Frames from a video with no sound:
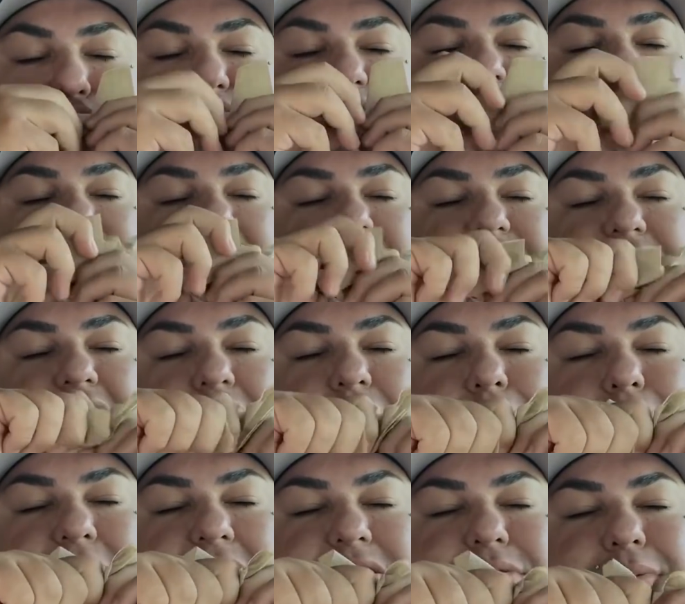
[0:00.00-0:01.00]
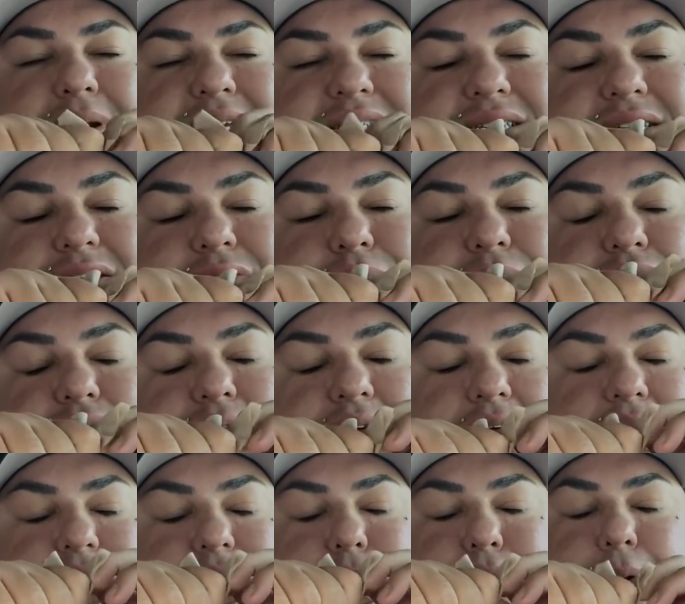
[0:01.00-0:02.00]
Heavenly Father, please bless this meal. The
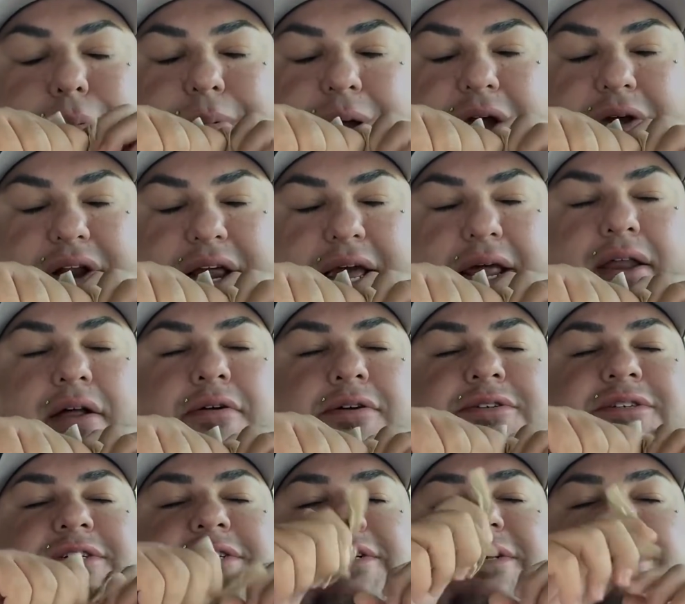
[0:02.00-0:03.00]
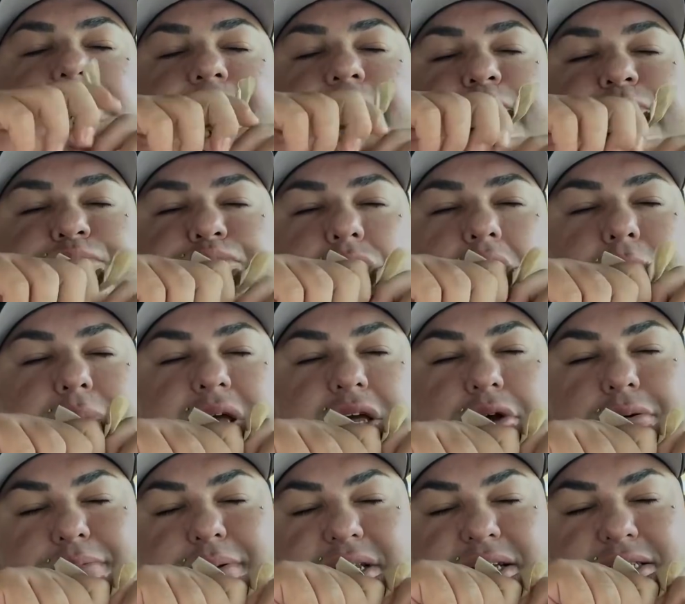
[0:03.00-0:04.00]
hands have prepared it. May
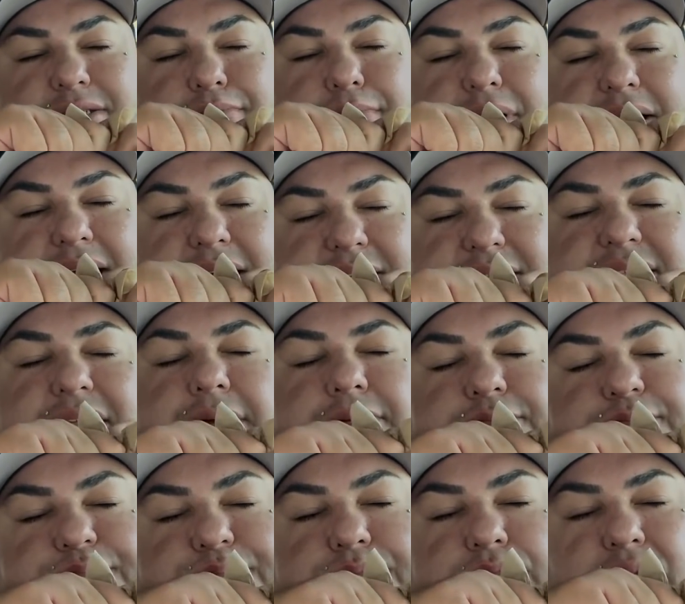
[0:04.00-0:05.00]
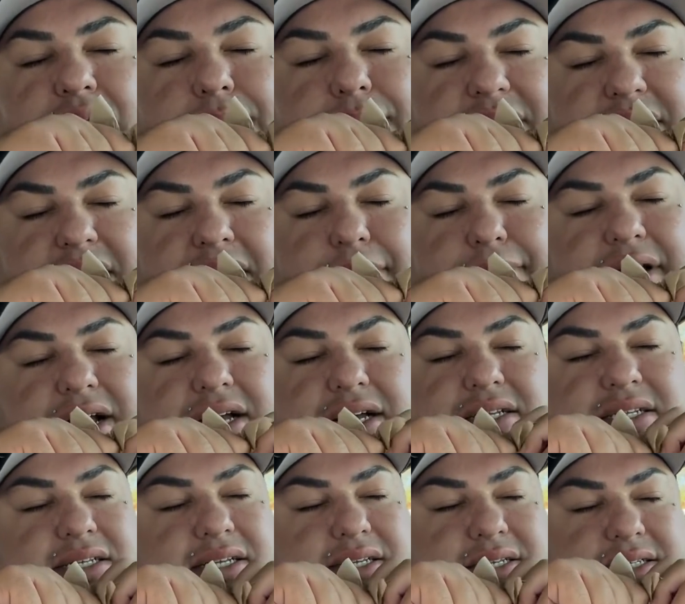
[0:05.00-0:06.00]
you please bless my dear and my
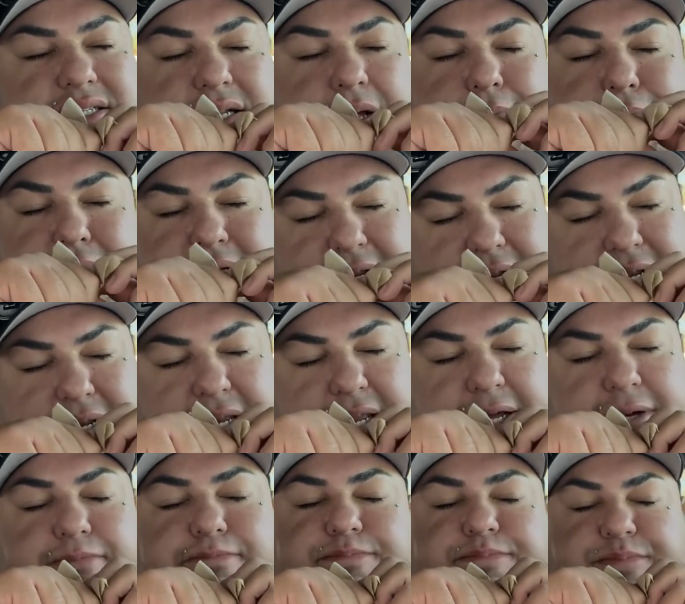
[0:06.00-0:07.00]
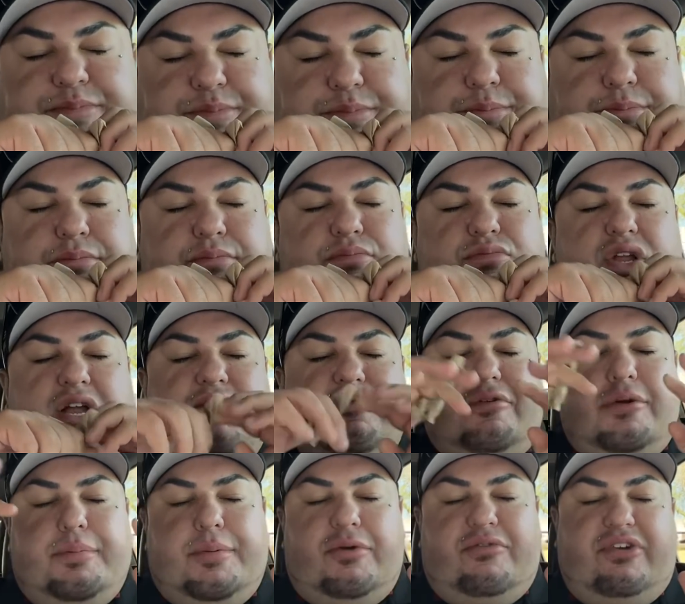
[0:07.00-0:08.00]
cousins abundantly
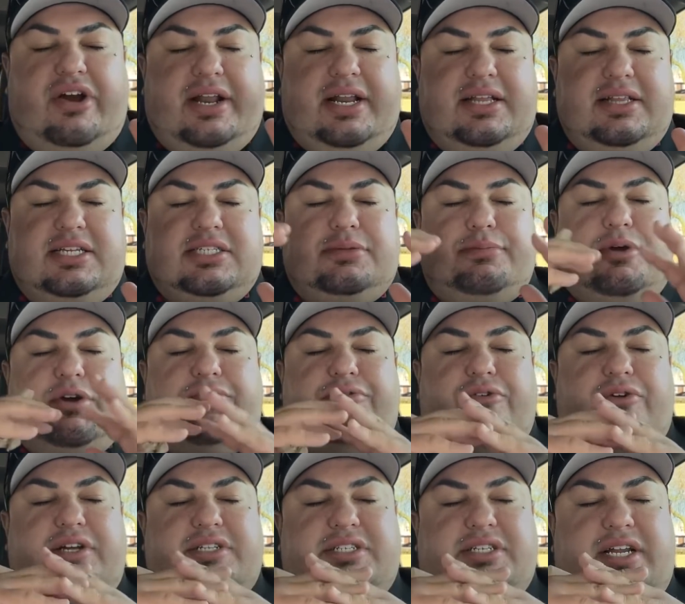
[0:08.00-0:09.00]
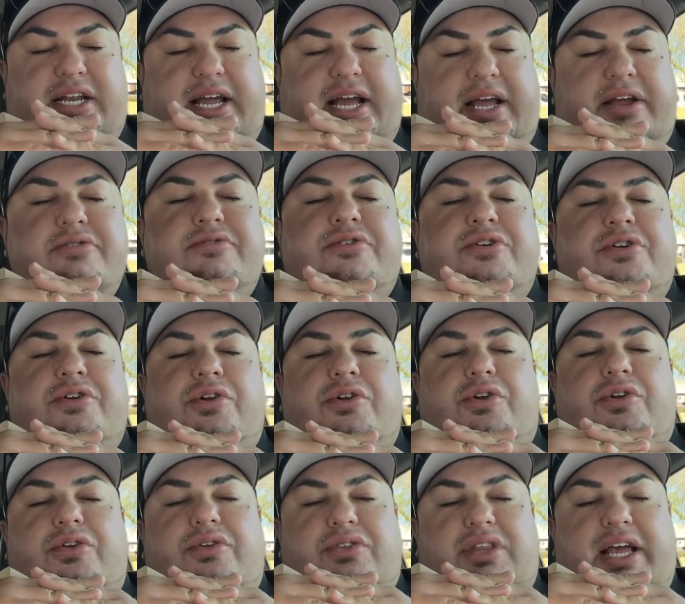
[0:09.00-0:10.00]
for providing this meal for us today.
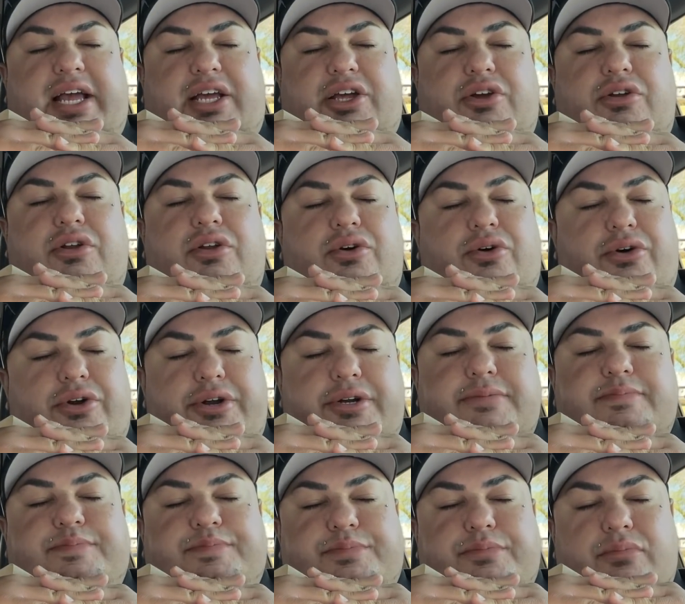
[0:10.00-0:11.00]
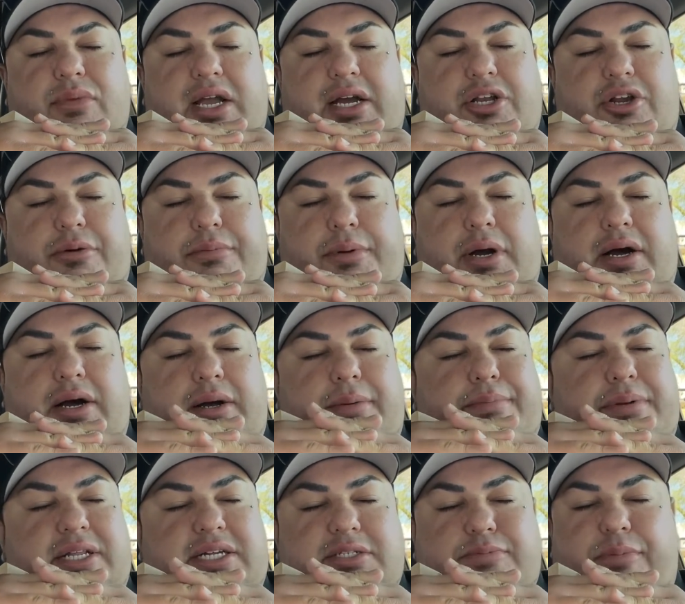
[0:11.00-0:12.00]
Thank you, Lord. And uh,
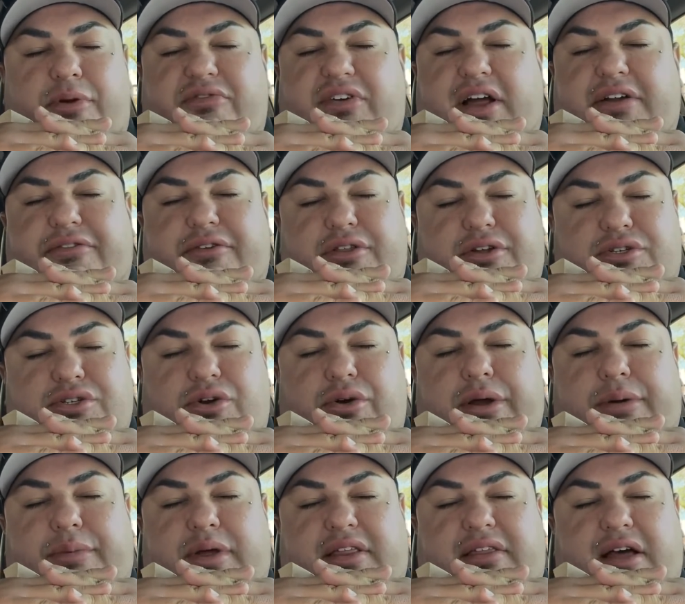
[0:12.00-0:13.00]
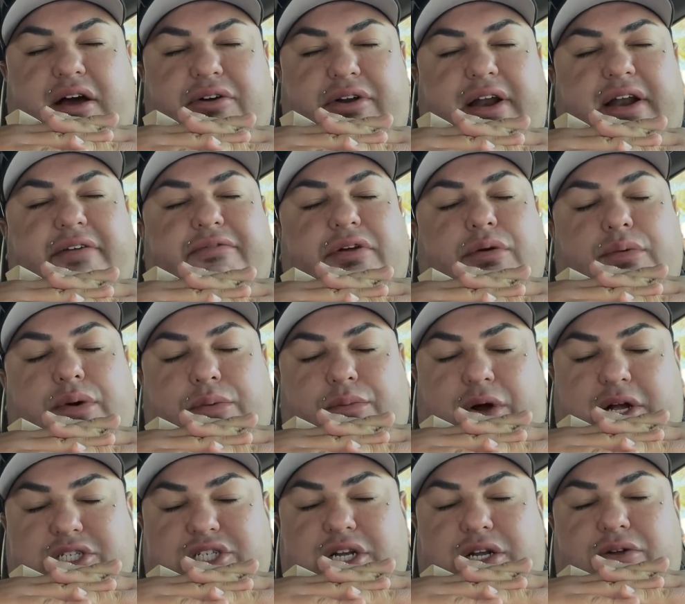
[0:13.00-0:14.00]
please provide for those going without and everyone
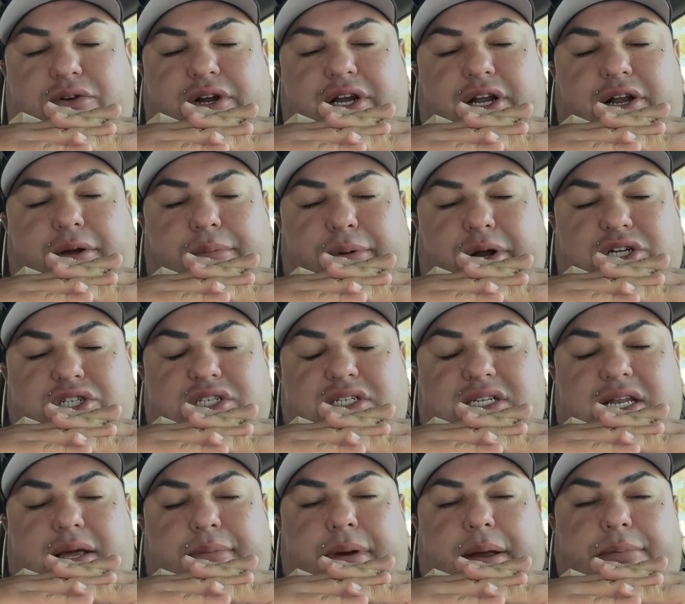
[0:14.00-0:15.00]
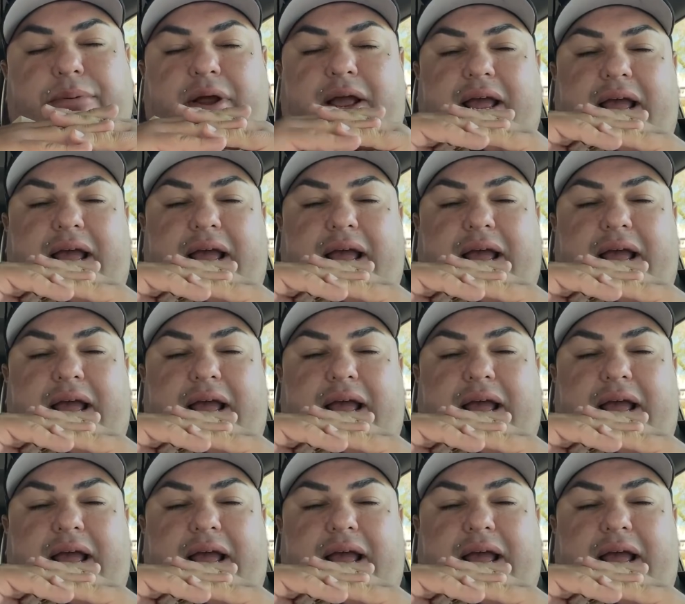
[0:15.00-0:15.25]
watching, Lord. In your precious name I pray.